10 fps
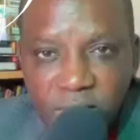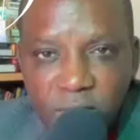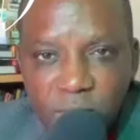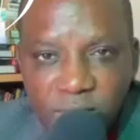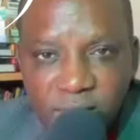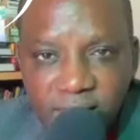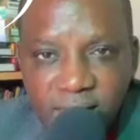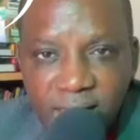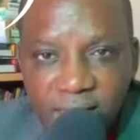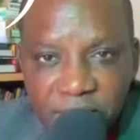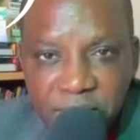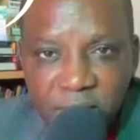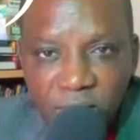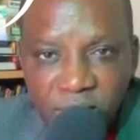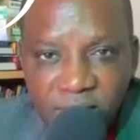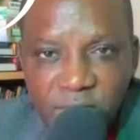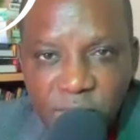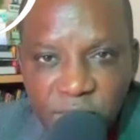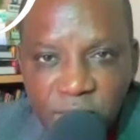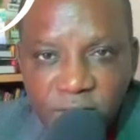You see the link below the
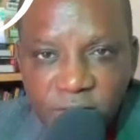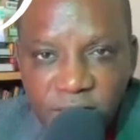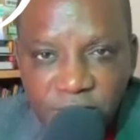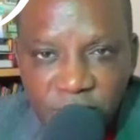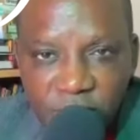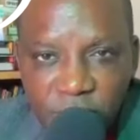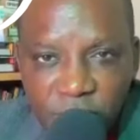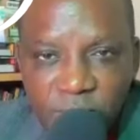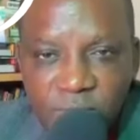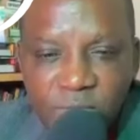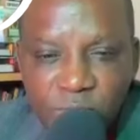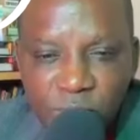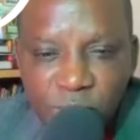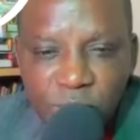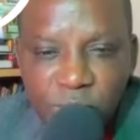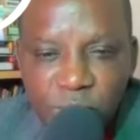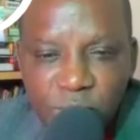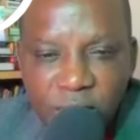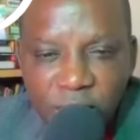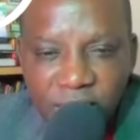description of this video to
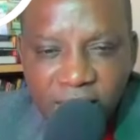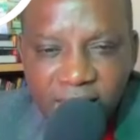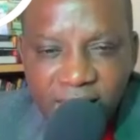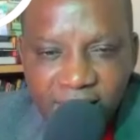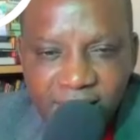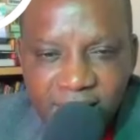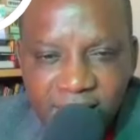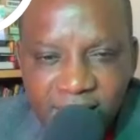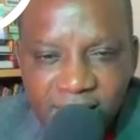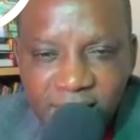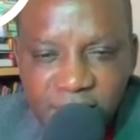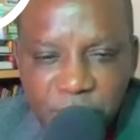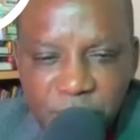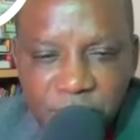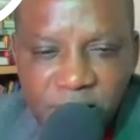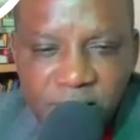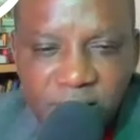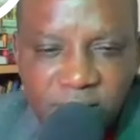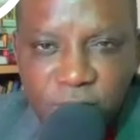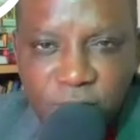where you can get this prompt
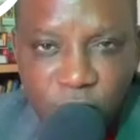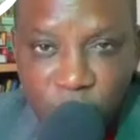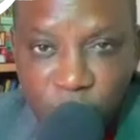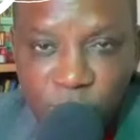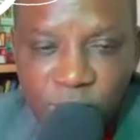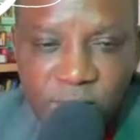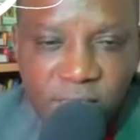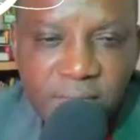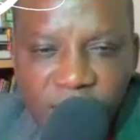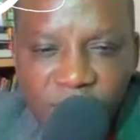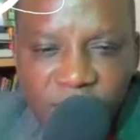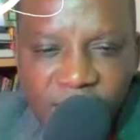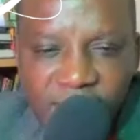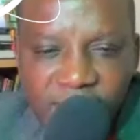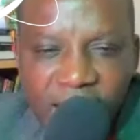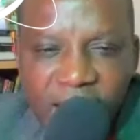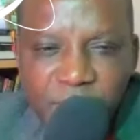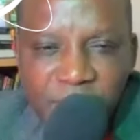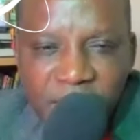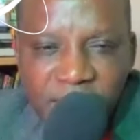for your use. You can see I have
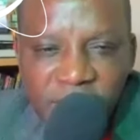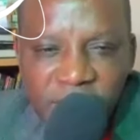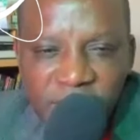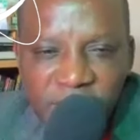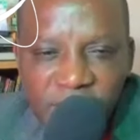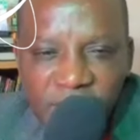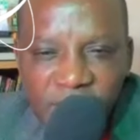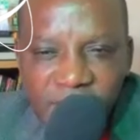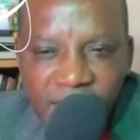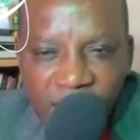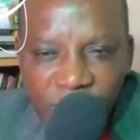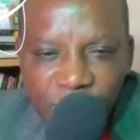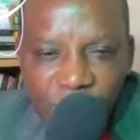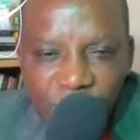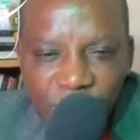Spanish, the title,